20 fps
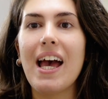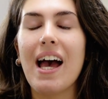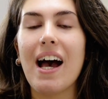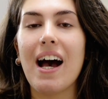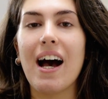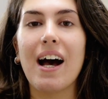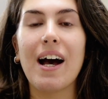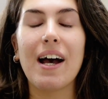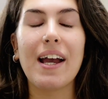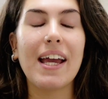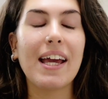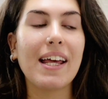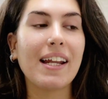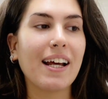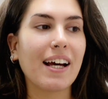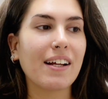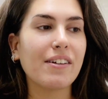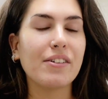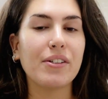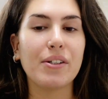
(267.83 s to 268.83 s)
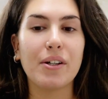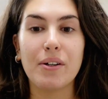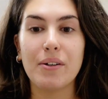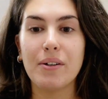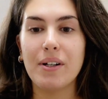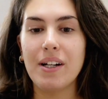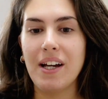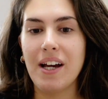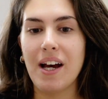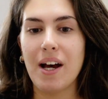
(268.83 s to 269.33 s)
And I don't know,
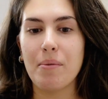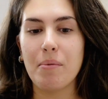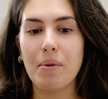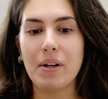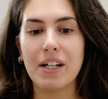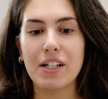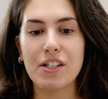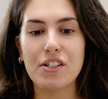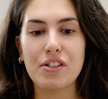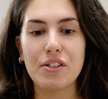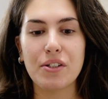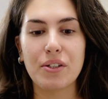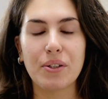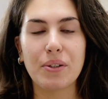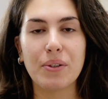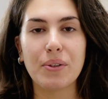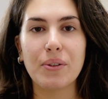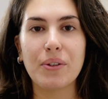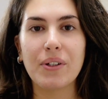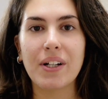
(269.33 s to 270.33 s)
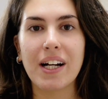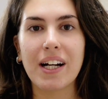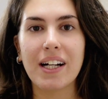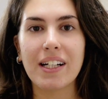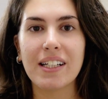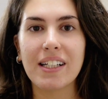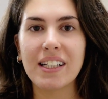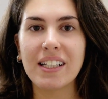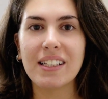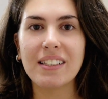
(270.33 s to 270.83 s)
I wanted to
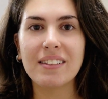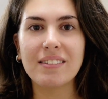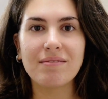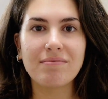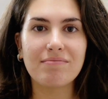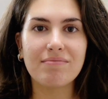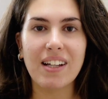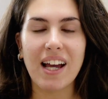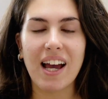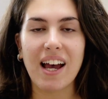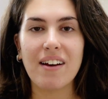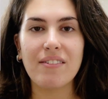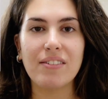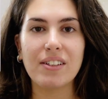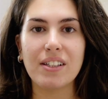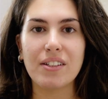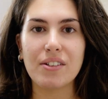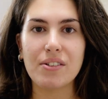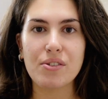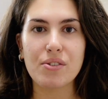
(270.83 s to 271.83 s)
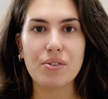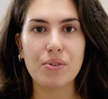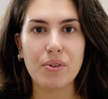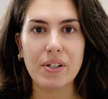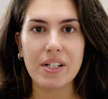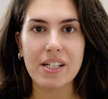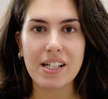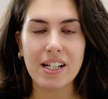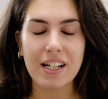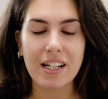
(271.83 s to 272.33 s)
kind of have a little
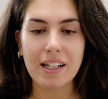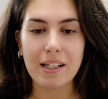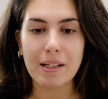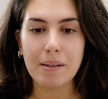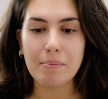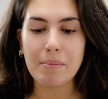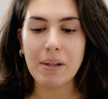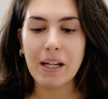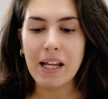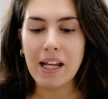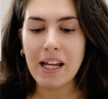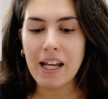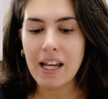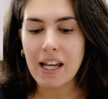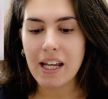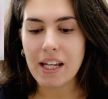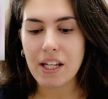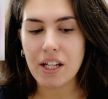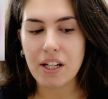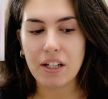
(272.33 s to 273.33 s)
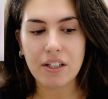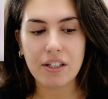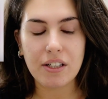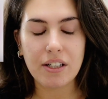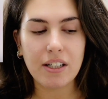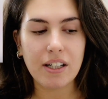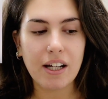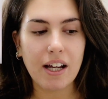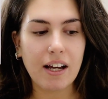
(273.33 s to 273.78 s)
story time here.